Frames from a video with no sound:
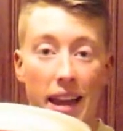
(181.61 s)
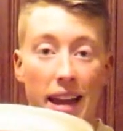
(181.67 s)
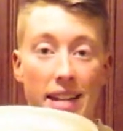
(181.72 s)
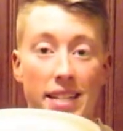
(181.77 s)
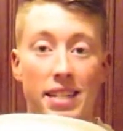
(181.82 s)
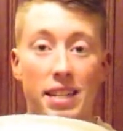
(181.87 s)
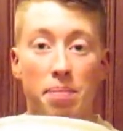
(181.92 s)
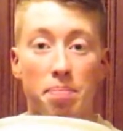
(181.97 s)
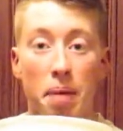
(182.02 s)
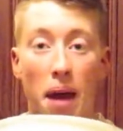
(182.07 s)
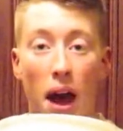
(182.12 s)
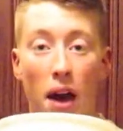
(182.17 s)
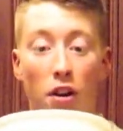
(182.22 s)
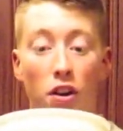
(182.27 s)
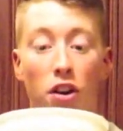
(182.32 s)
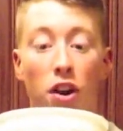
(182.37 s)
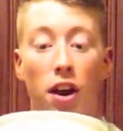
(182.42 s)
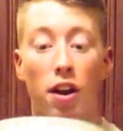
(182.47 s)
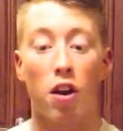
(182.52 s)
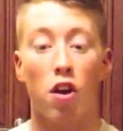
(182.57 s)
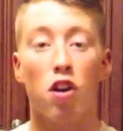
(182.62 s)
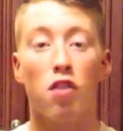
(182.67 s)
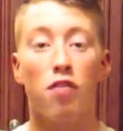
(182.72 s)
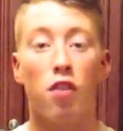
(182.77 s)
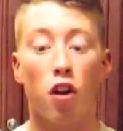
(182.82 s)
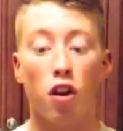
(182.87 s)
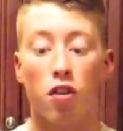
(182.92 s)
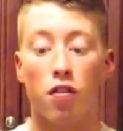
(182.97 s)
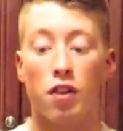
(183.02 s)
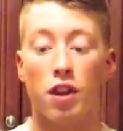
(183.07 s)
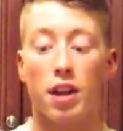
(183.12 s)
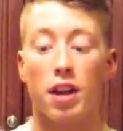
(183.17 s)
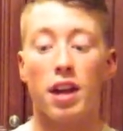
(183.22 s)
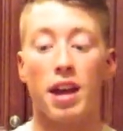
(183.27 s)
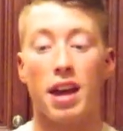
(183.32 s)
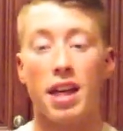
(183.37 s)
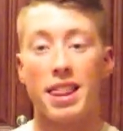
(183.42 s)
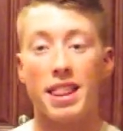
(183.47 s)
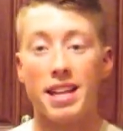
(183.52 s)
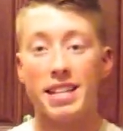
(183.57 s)
Casein powder, I know you've heard of it.
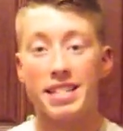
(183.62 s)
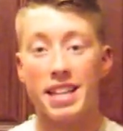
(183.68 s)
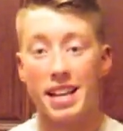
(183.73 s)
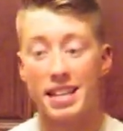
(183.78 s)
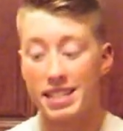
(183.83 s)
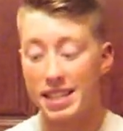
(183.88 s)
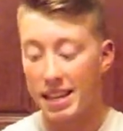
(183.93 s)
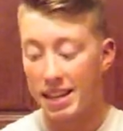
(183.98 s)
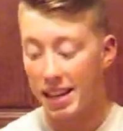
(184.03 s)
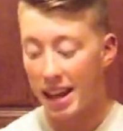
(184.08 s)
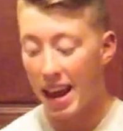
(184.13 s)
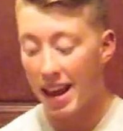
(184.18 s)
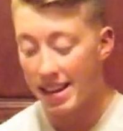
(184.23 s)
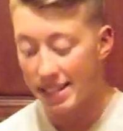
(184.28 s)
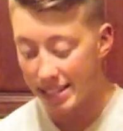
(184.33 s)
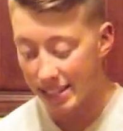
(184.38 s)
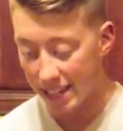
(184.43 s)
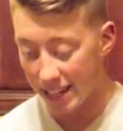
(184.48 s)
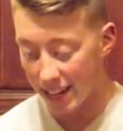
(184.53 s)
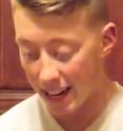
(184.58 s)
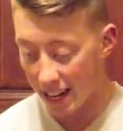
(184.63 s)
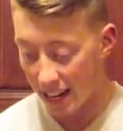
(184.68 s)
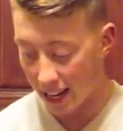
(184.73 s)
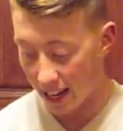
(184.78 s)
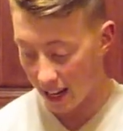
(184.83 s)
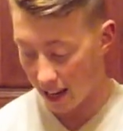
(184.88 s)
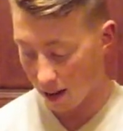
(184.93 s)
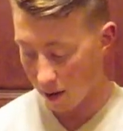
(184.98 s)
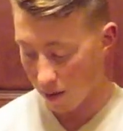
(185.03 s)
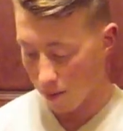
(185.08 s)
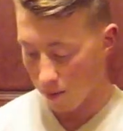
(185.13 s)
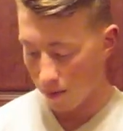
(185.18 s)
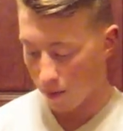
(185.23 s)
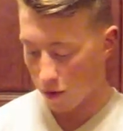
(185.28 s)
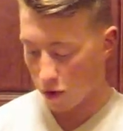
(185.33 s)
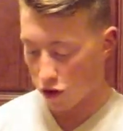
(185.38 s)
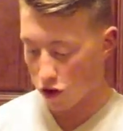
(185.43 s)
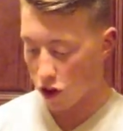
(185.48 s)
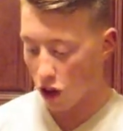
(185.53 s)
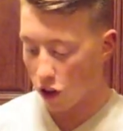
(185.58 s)
This has casein in it.
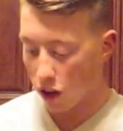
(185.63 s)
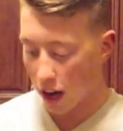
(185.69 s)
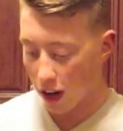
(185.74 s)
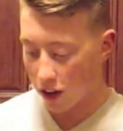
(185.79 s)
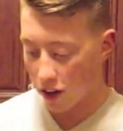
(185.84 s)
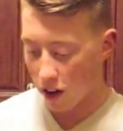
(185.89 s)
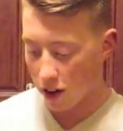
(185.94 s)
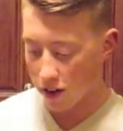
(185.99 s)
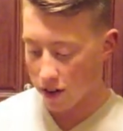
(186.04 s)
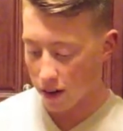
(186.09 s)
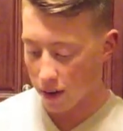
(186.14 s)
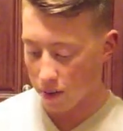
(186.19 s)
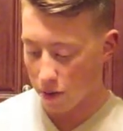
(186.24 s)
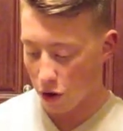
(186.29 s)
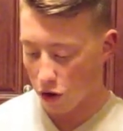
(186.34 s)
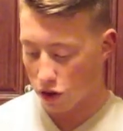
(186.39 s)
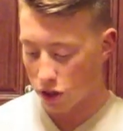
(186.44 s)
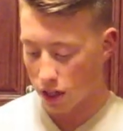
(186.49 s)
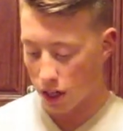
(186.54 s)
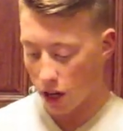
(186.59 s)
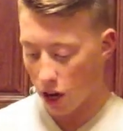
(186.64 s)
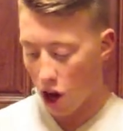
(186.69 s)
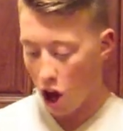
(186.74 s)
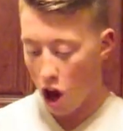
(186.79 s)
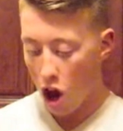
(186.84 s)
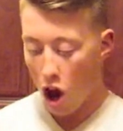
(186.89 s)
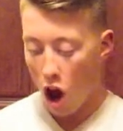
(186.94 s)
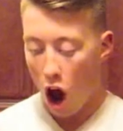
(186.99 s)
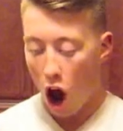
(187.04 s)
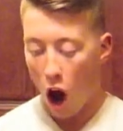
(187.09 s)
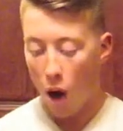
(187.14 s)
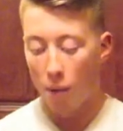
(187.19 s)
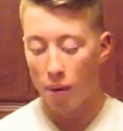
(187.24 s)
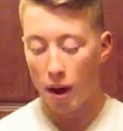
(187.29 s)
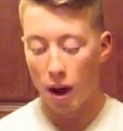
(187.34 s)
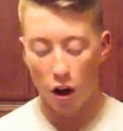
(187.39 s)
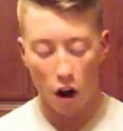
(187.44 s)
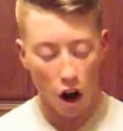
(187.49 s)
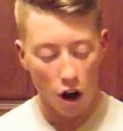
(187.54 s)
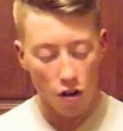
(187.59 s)
Slow digesting protein. All right,
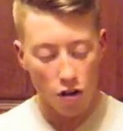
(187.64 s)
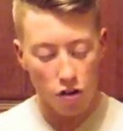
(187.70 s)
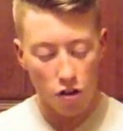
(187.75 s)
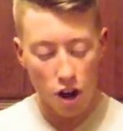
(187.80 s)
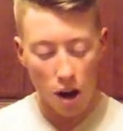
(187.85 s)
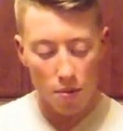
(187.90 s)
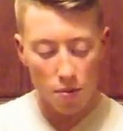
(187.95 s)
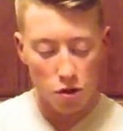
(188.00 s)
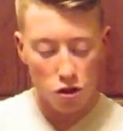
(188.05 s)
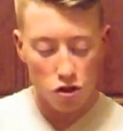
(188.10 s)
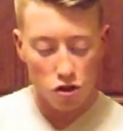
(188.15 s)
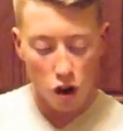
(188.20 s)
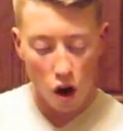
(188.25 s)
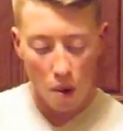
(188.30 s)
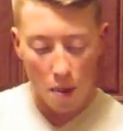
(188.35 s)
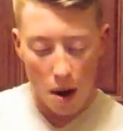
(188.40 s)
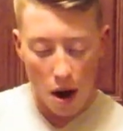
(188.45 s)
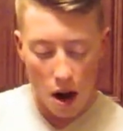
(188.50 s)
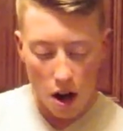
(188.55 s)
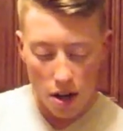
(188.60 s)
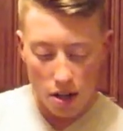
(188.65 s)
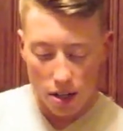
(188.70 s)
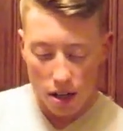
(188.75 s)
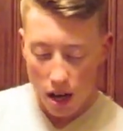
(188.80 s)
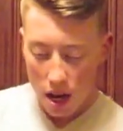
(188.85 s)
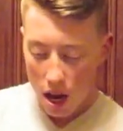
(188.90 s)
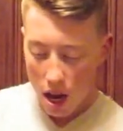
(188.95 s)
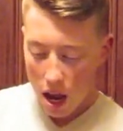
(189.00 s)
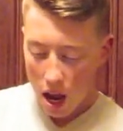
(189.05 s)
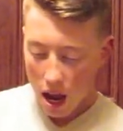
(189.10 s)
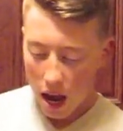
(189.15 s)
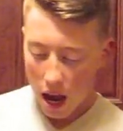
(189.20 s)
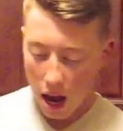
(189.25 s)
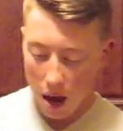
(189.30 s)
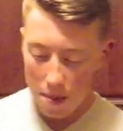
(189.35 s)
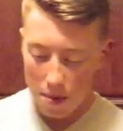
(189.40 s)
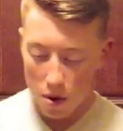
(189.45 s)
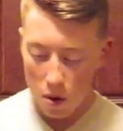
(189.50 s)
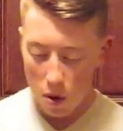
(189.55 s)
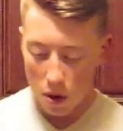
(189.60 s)
we got 100 grams of strawberries, and
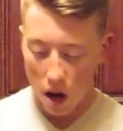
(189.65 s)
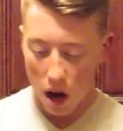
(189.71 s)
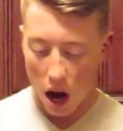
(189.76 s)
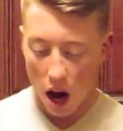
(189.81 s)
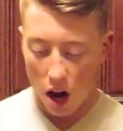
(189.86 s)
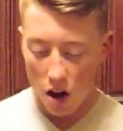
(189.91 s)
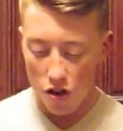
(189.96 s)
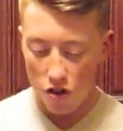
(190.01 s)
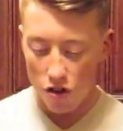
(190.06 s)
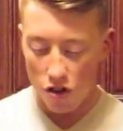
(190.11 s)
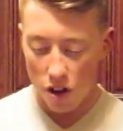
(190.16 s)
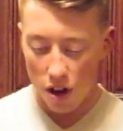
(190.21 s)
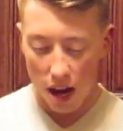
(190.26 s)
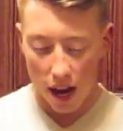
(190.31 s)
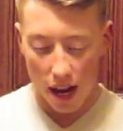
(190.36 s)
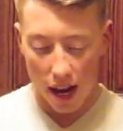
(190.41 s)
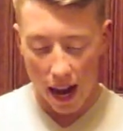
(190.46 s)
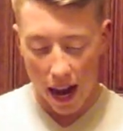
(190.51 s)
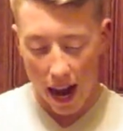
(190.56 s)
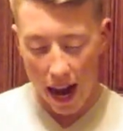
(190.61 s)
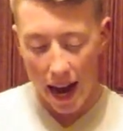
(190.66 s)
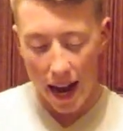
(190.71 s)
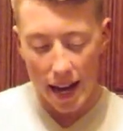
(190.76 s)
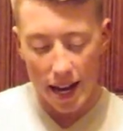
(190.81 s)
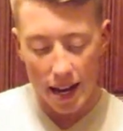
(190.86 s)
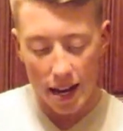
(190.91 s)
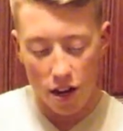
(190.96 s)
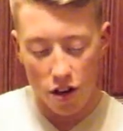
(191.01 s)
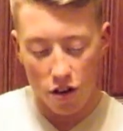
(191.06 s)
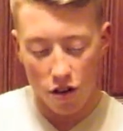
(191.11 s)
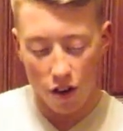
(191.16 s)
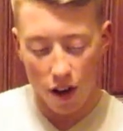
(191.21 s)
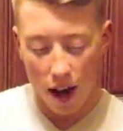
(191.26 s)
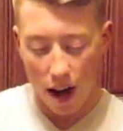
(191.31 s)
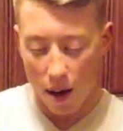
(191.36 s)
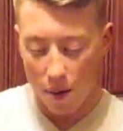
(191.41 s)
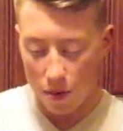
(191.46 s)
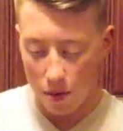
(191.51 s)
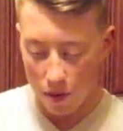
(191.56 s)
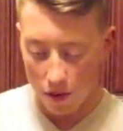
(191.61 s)
I'm doing 180
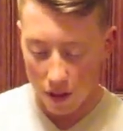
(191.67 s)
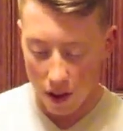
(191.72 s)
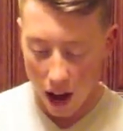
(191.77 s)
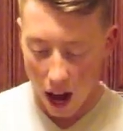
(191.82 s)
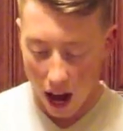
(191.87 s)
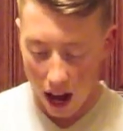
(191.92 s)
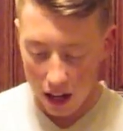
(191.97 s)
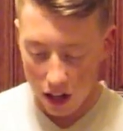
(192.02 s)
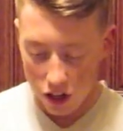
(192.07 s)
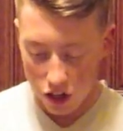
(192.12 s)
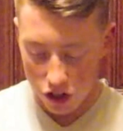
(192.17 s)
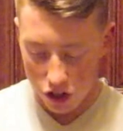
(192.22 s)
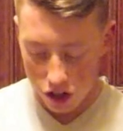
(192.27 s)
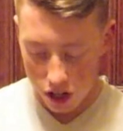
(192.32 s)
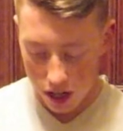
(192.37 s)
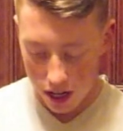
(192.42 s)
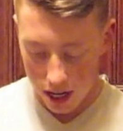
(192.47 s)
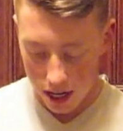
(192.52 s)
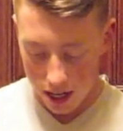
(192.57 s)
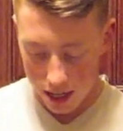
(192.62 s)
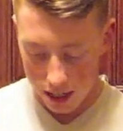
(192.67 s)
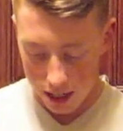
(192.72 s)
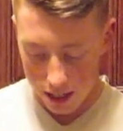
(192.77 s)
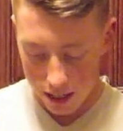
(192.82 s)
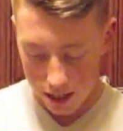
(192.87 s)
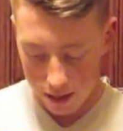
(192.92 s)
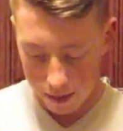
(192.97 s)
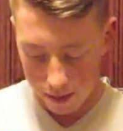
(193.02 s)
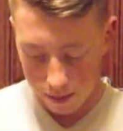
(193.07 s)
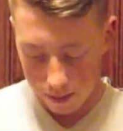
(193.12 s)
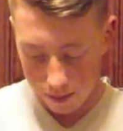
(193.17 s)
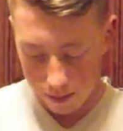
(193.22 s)
grams of cottage cheese.